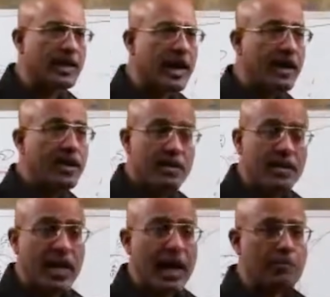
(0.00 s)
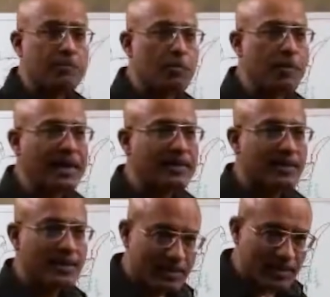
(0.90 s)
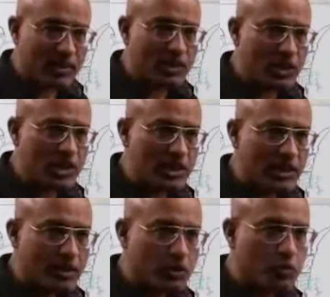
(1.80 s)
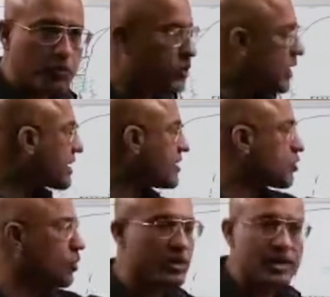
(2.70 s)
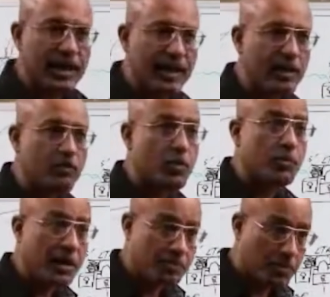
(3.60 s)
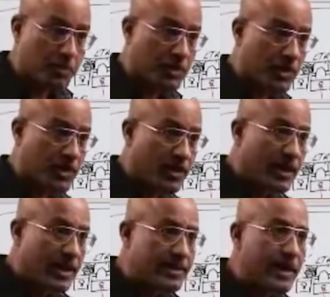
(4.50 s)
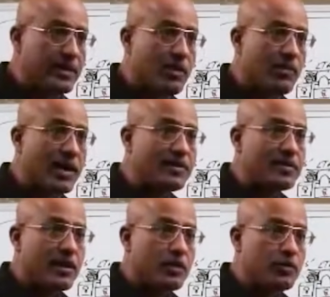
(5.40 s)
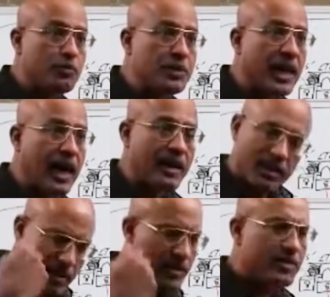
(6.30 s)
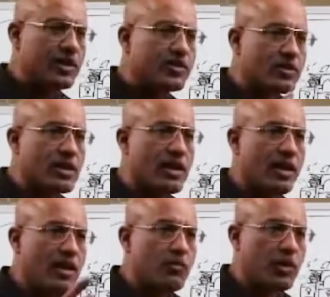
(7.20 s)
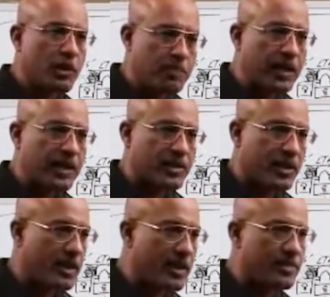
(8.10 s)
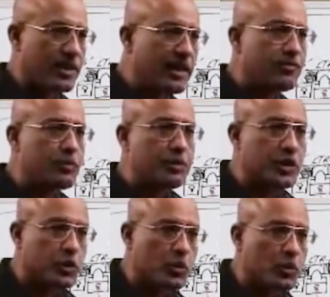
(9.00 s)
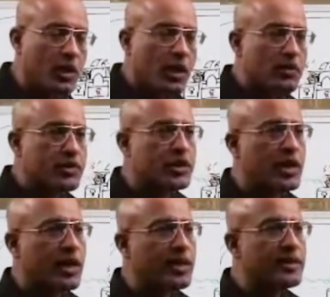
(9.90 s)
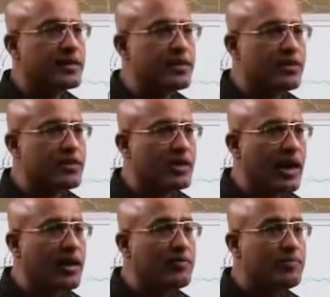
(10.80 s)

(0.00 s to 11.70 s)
the APOBEC 3G to protect its own DNA from hypermutation. Then there was VPR just uh, for replication enhance. Then VPU which uh, increases the